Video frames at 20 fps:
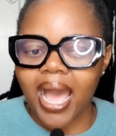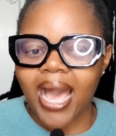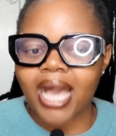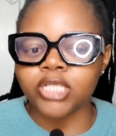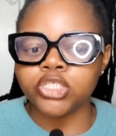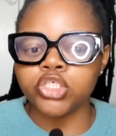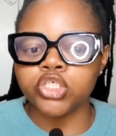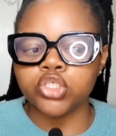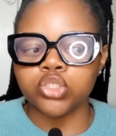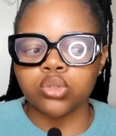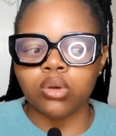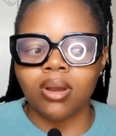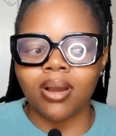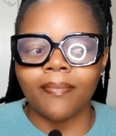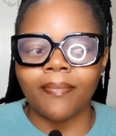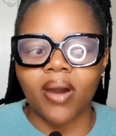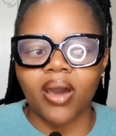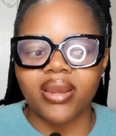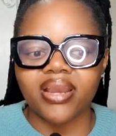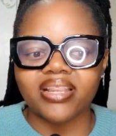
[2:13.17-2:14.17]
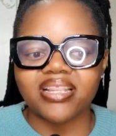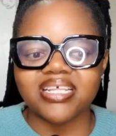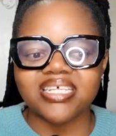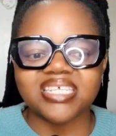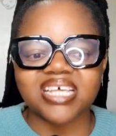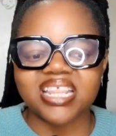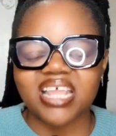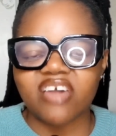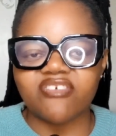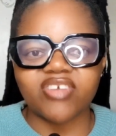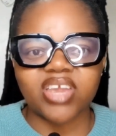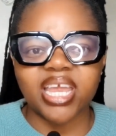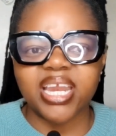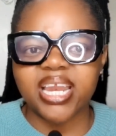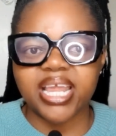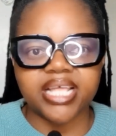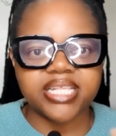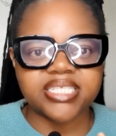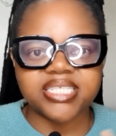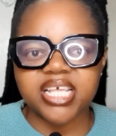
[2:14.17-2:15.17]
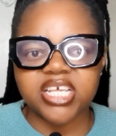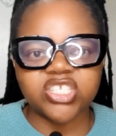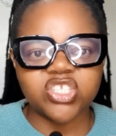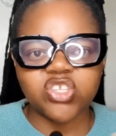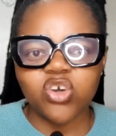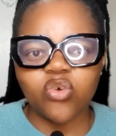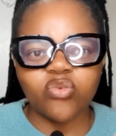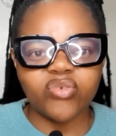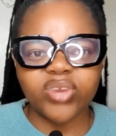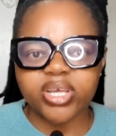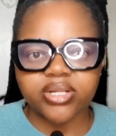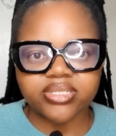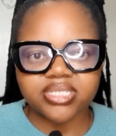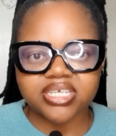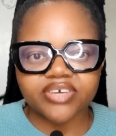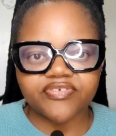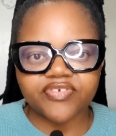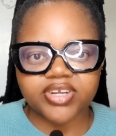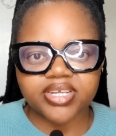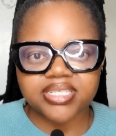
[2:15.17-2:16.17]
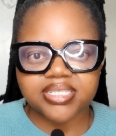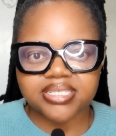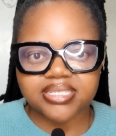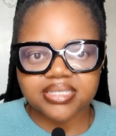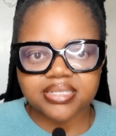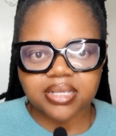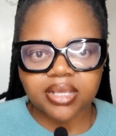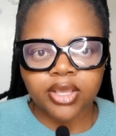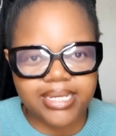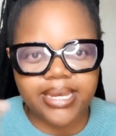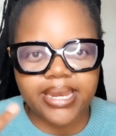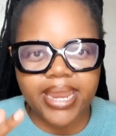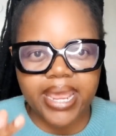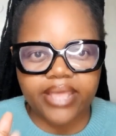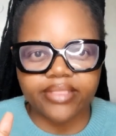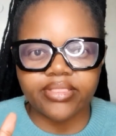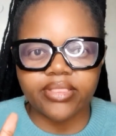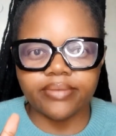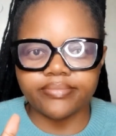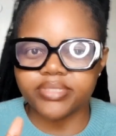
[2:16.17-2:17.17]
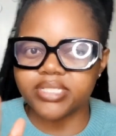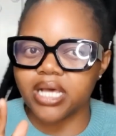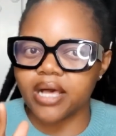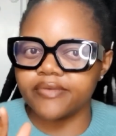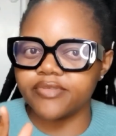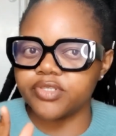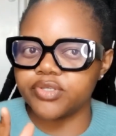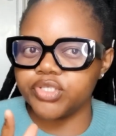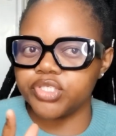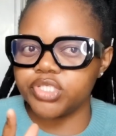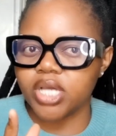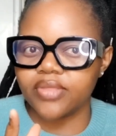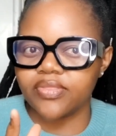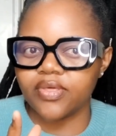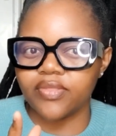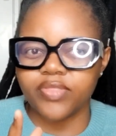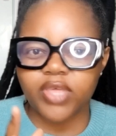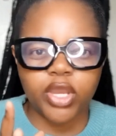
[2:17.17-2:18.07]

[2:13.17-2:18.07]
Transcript: I should talk about it in the South African lens. There's no real difference. Things lend themselves to each other.